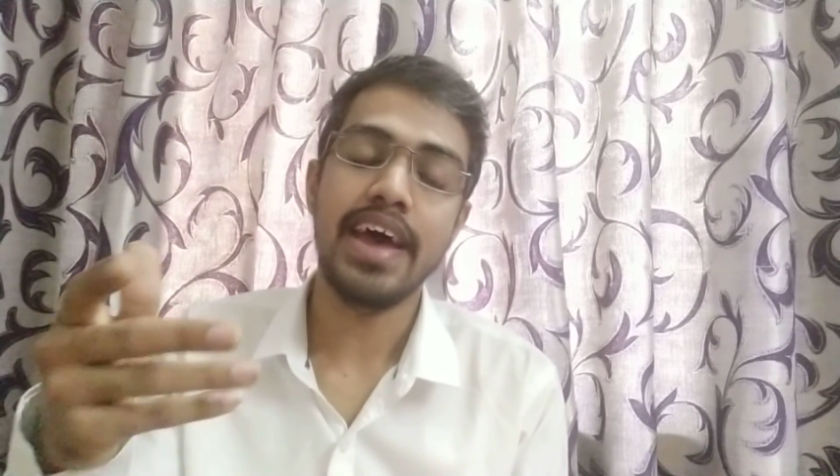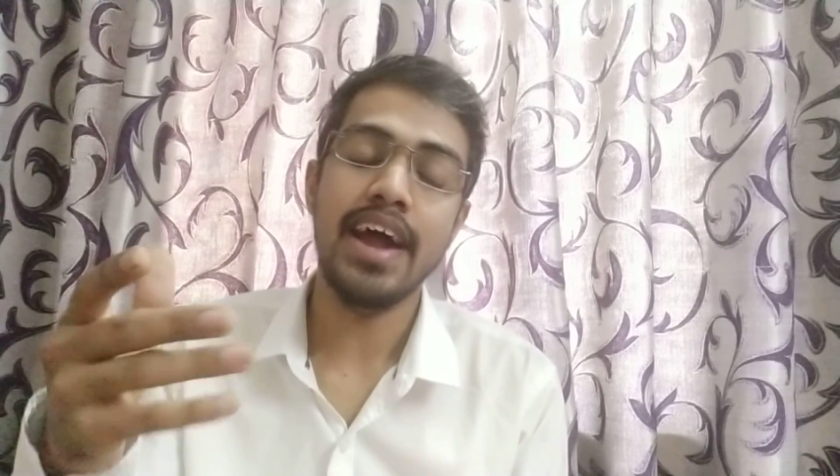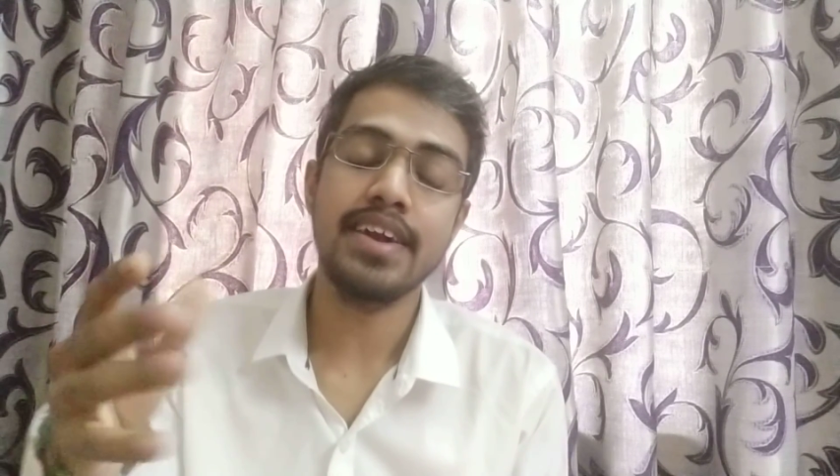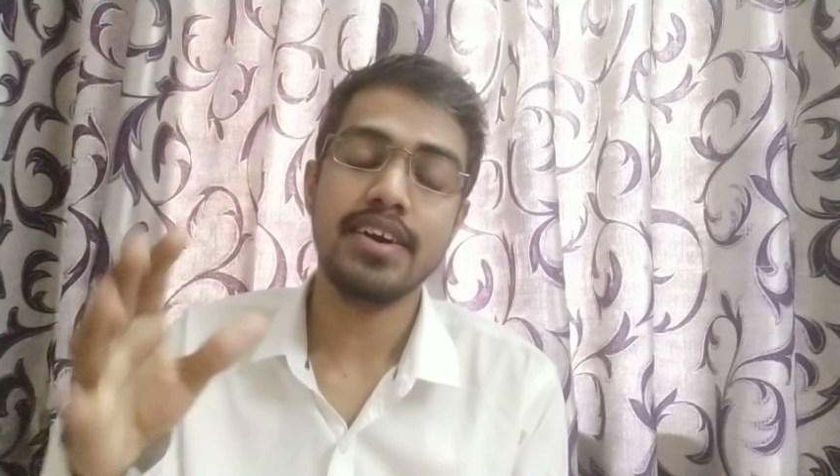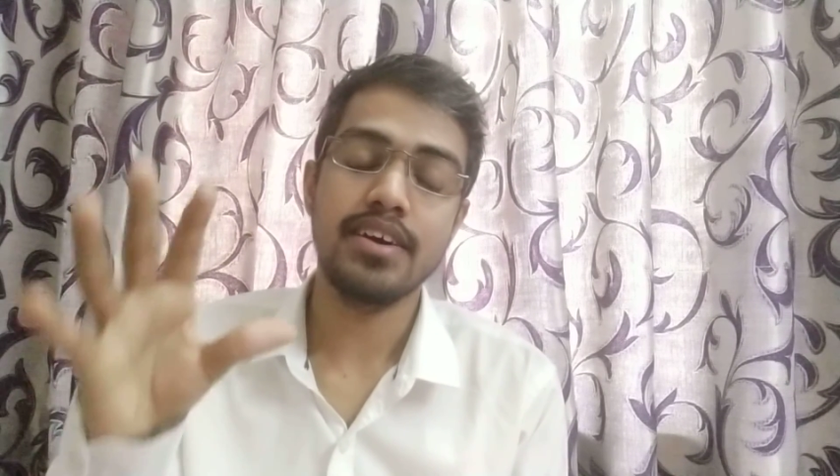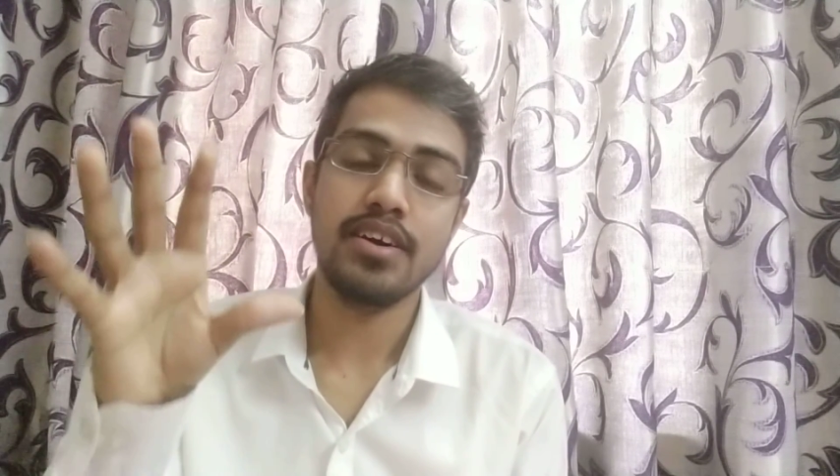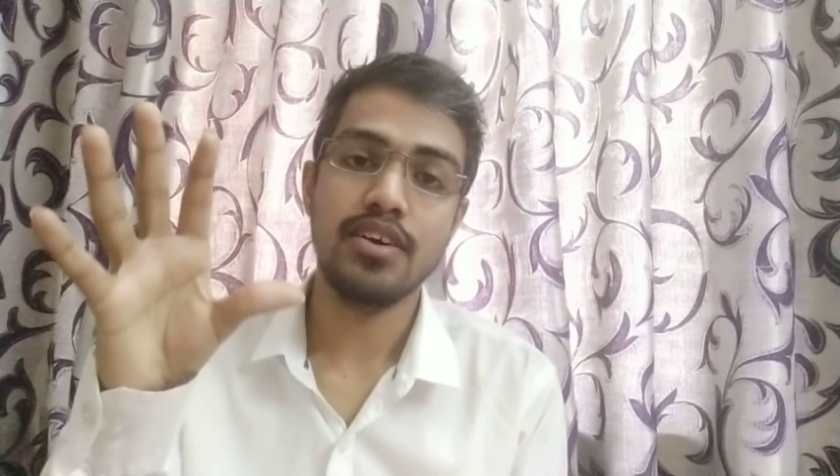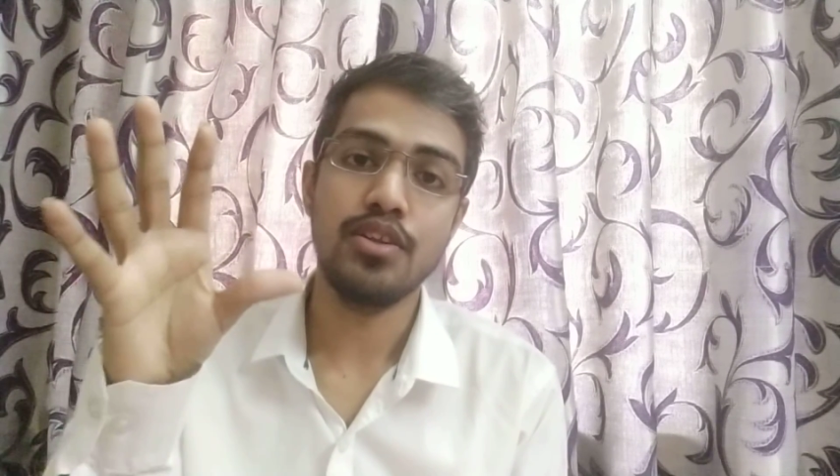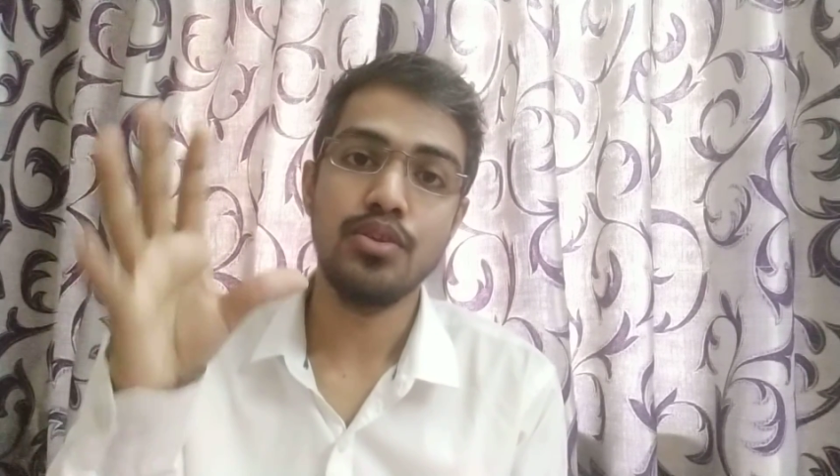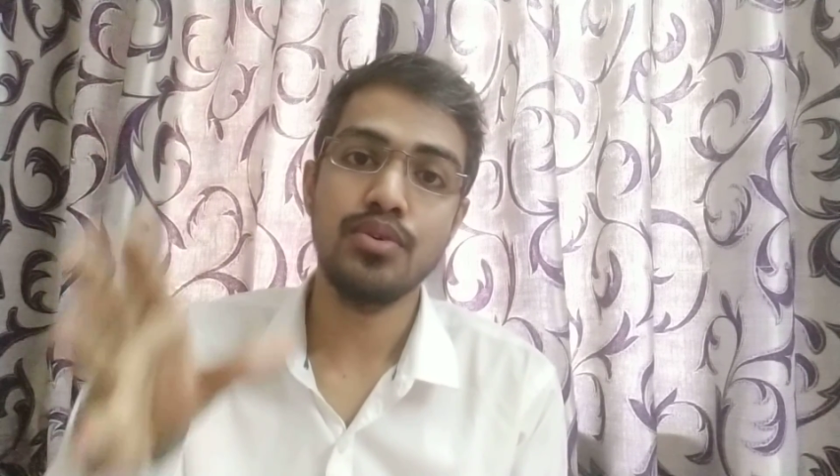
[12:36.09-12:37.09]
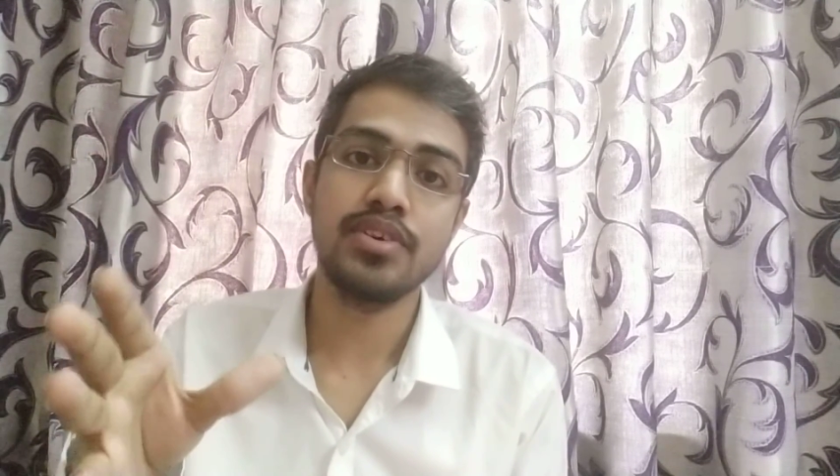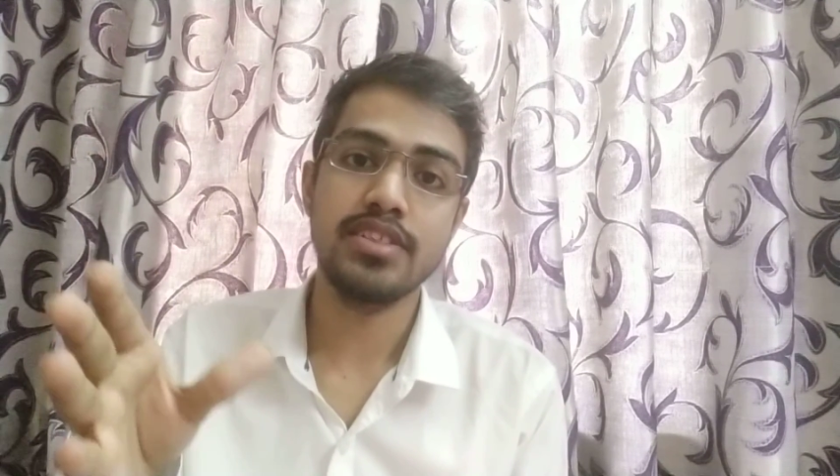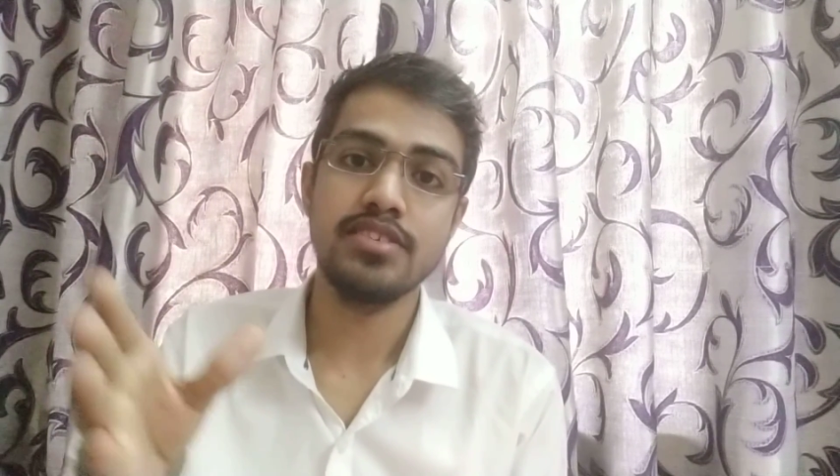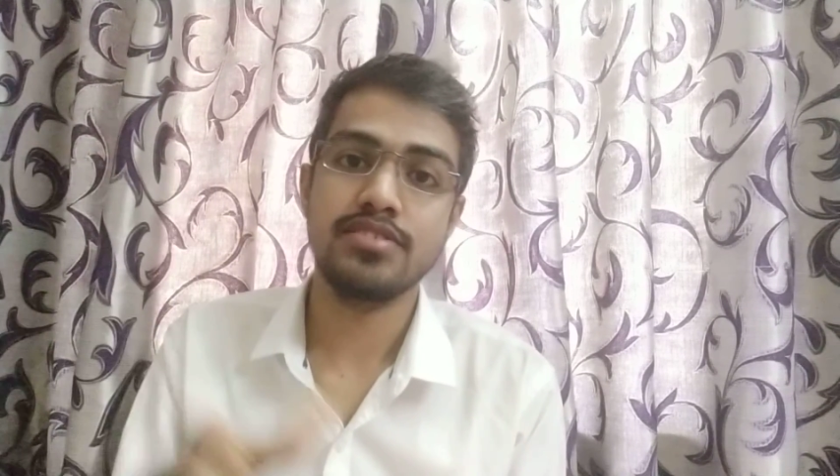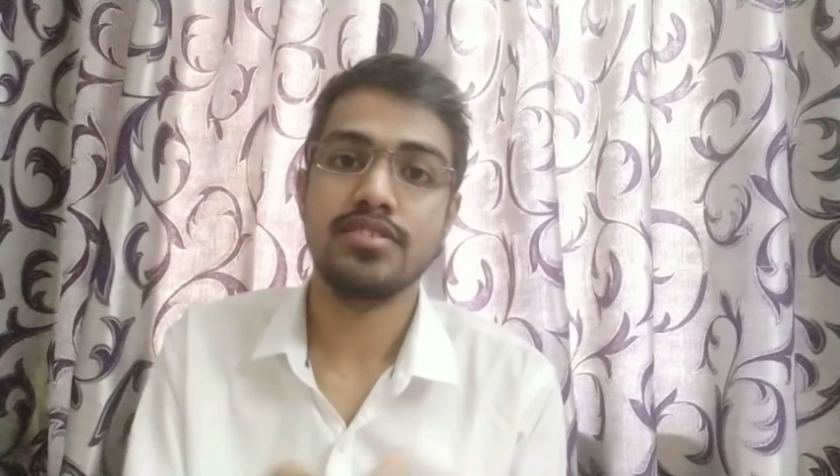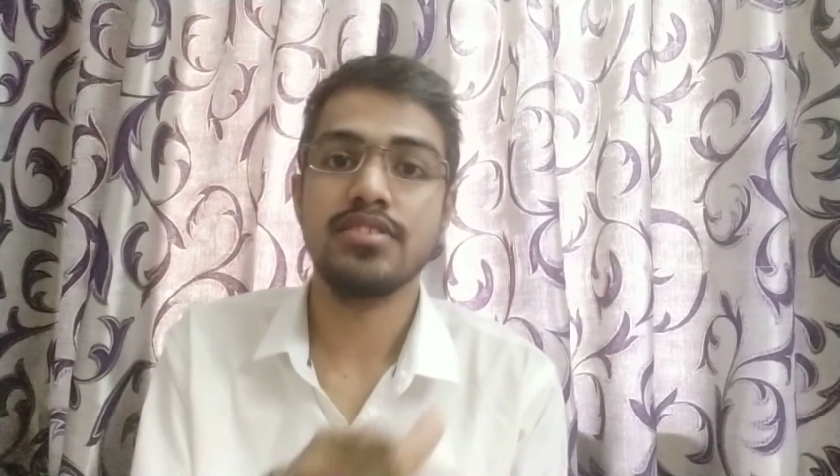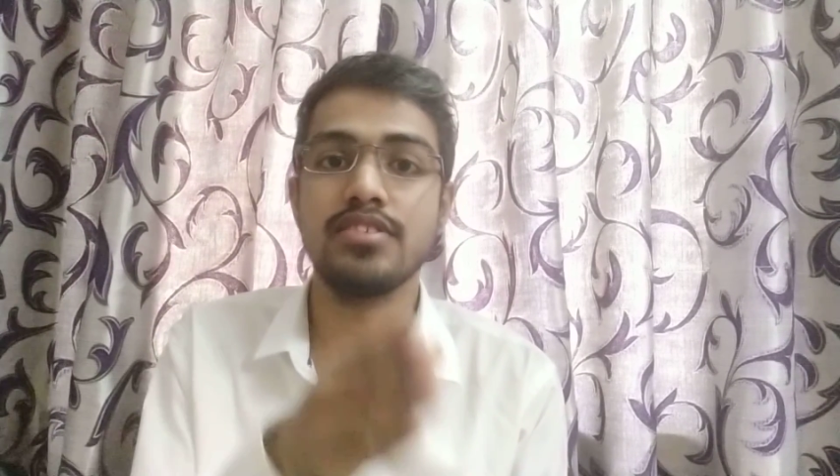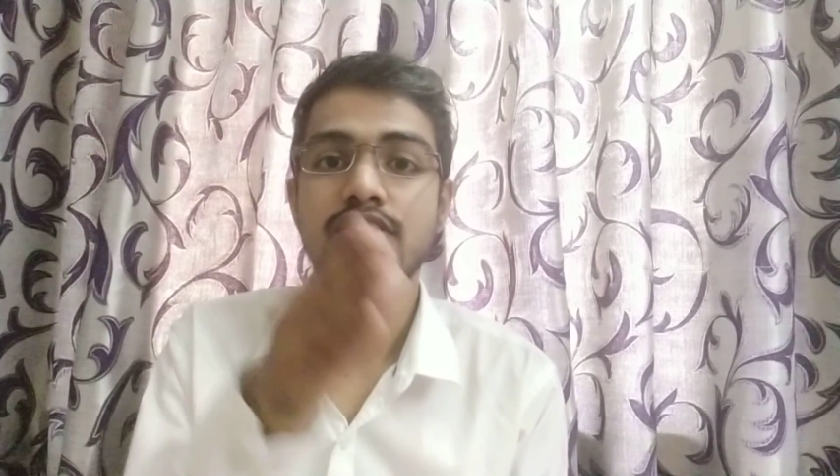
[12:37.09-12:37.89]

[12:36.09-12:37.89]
that look, this